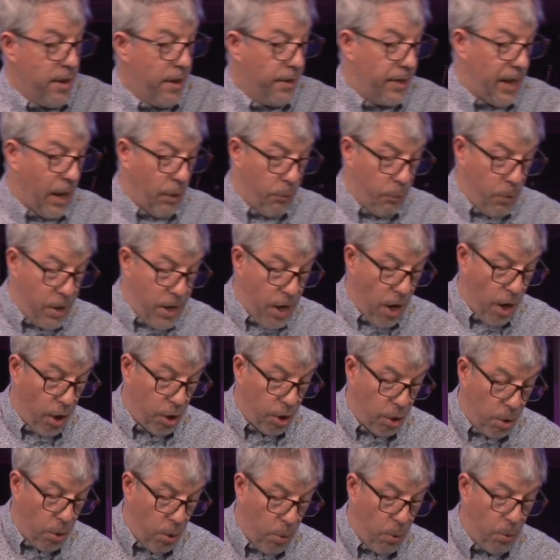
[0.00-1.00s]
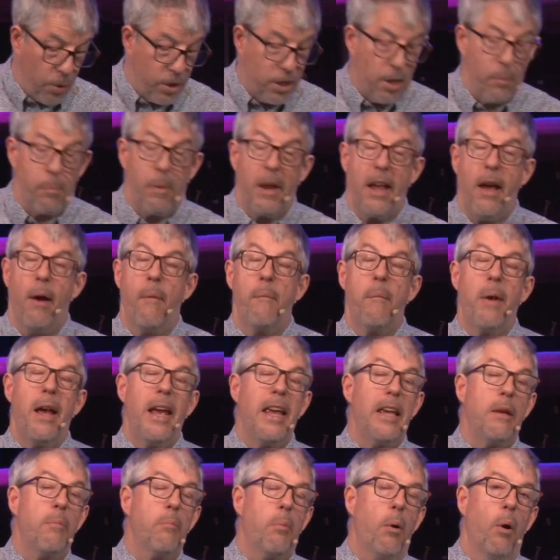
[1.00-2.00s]
that we are called to be a
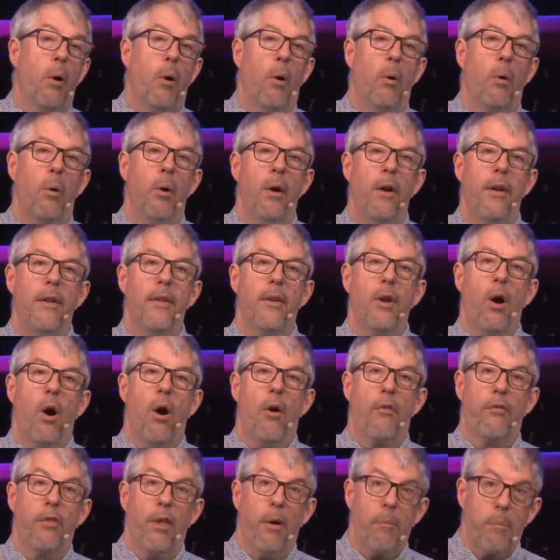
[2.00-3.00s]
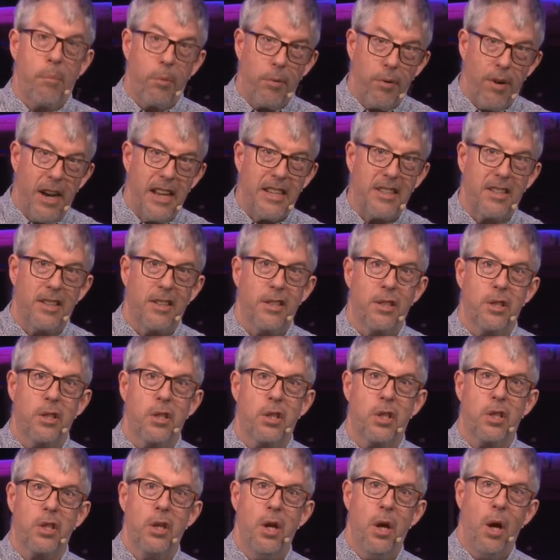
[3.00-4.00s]
people of the
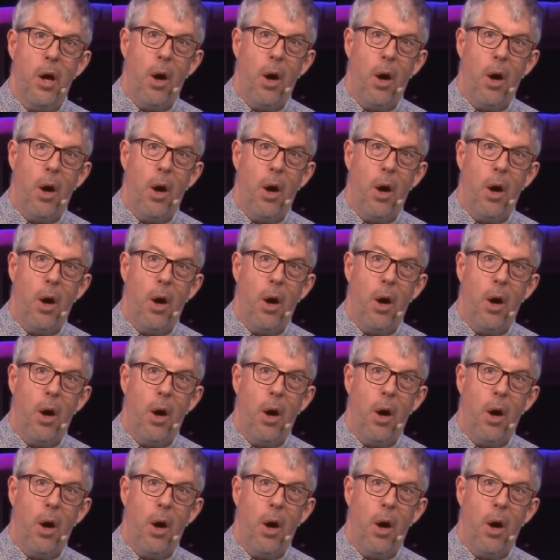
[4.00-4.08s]
presence